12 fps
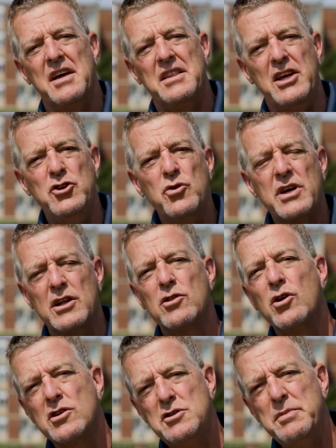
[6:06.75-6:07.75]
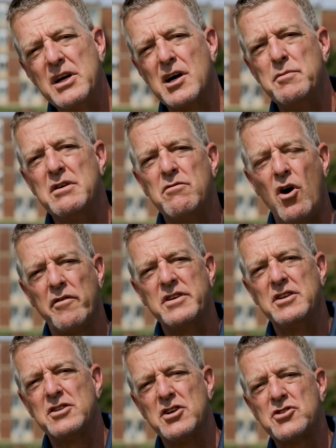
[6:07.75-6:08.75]
that you can look to become involved
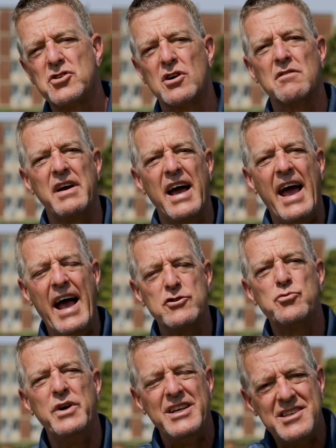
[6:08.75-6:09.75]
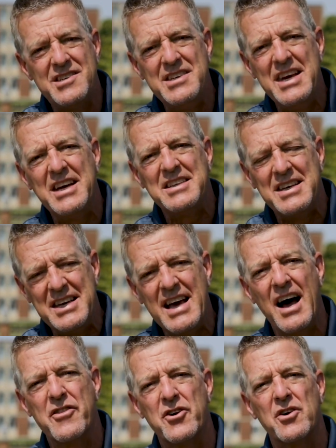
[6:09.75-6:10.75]
and to serve as we seek
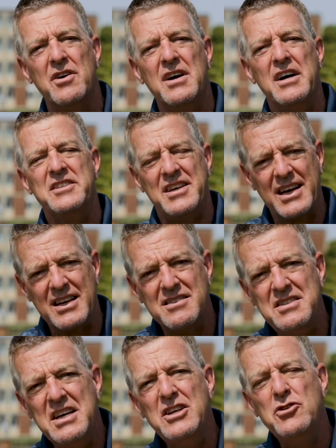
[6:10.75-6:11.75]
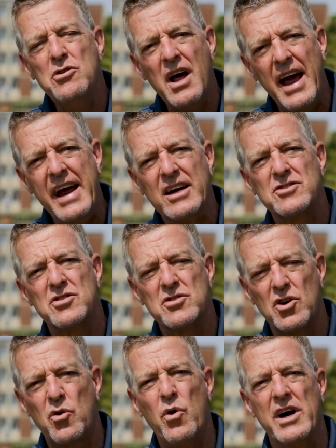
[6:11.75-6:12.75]
together to continue to answer
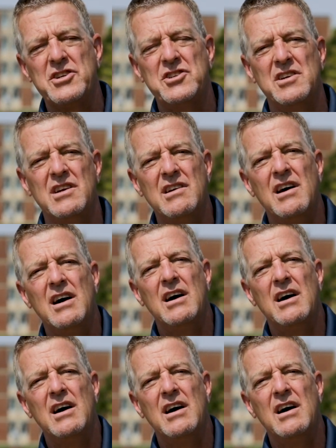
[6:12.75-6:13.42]
the question